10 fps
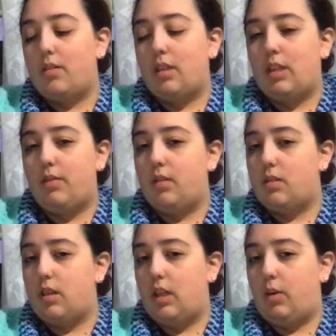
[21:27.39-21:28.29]
give
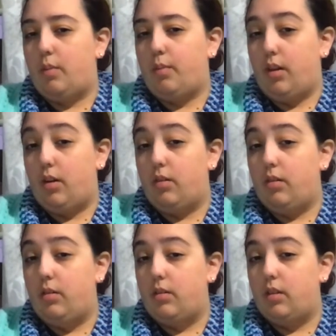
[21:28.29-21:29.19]
this to anyone below
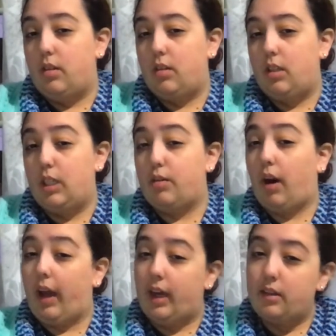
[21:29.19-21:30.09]
year
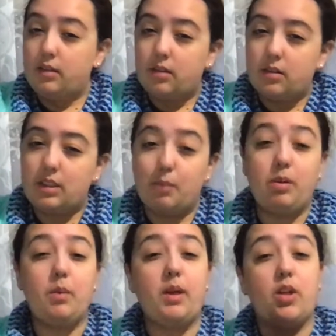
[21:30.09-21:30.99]
8
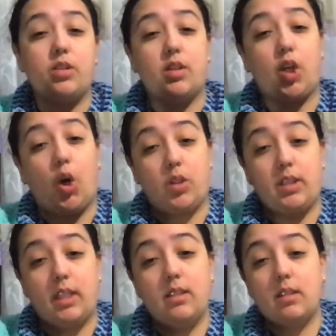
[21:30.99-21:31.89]
simply because of the
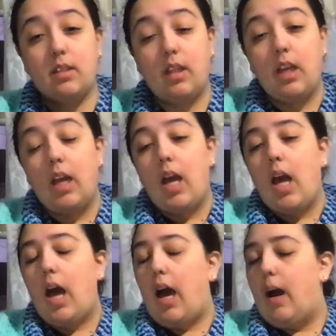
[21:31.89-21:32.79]
content.
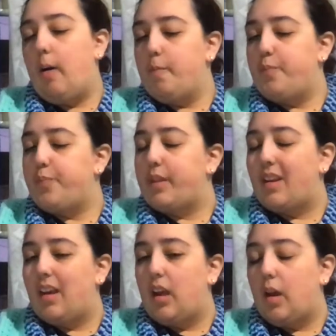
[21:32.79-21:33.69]

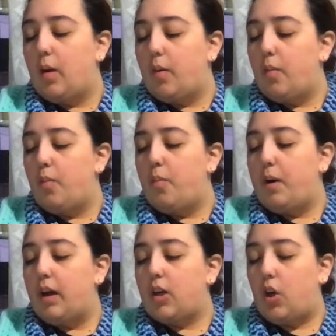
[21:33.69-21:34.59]

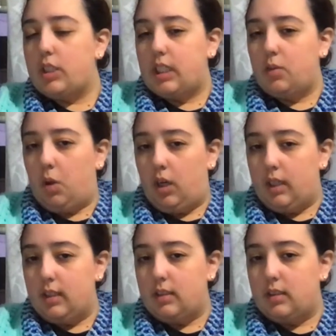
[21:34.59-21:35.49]
But
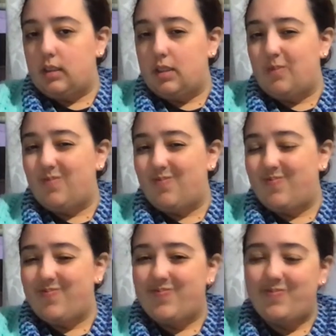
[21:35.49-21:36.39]
content-wise,
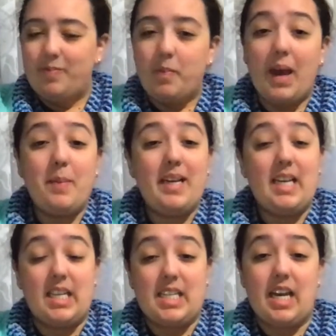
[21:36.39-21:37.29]
maybe
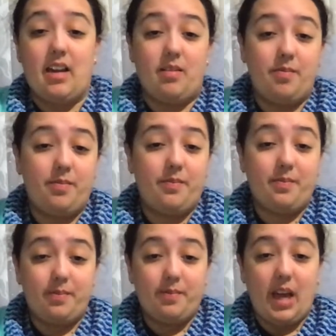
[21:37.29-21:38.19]
year 10.
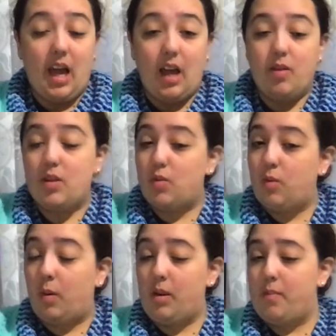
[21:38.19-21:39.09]
This would
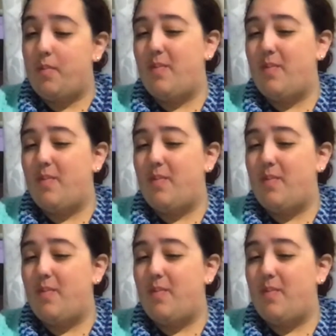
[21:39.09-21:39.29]
probably